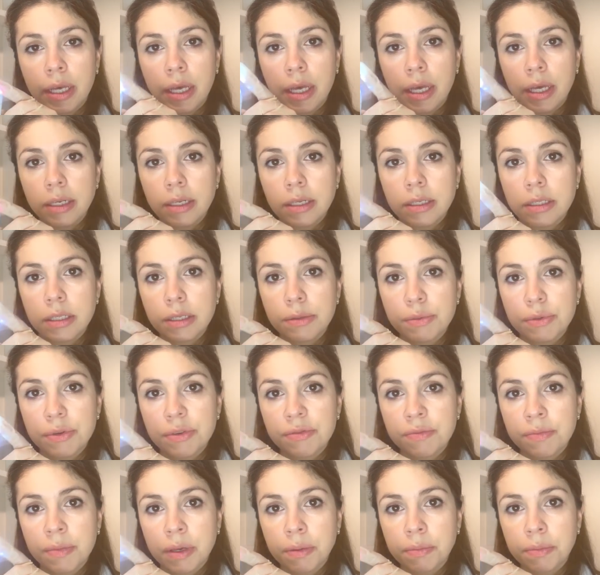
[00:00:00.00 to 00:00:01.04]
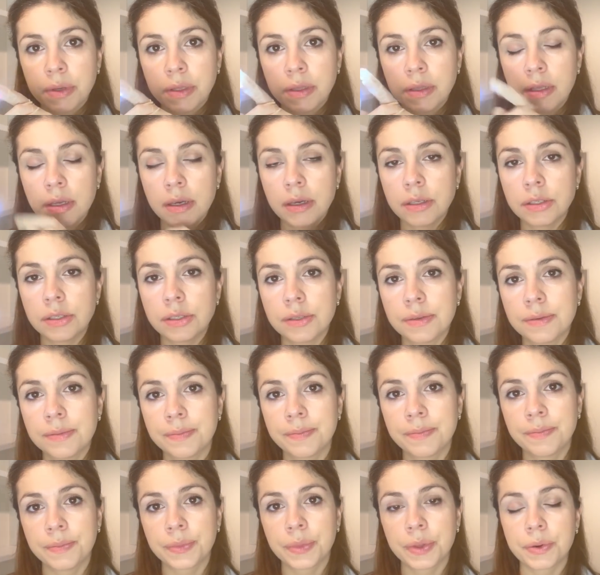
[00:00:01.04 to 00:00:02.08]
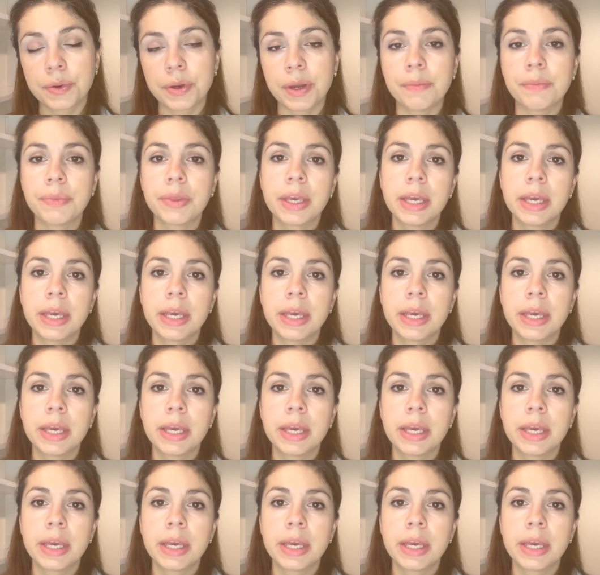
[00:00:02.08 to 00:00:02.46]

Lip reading: at the tip of my pen light. Okay,